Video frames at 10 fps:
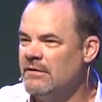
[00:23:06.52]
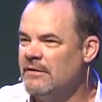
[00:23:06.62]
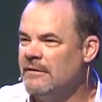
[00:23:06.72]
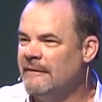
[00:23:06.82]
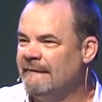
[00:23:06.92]

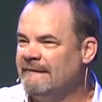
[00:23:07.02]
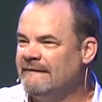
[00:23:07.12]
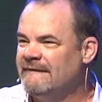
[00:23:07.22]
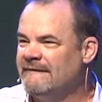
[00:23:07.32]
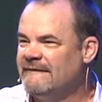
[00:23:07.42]

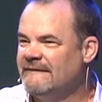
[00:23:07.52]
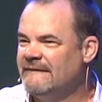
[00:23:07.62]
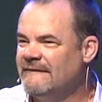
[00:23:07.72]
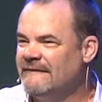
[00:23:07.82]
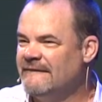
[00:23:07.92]

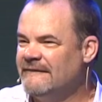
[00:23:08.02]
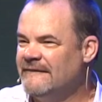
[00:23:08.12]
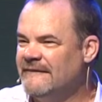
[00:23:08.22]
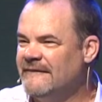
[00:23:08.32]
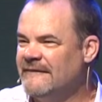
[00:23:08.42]

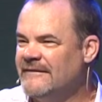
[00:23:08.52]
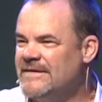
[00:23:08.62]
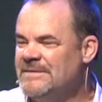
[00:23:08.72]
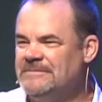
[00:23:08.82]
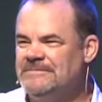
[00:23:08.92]

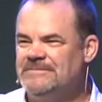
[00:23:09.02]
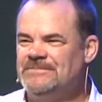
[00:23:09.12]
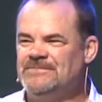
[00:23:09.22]
Nobody speaks.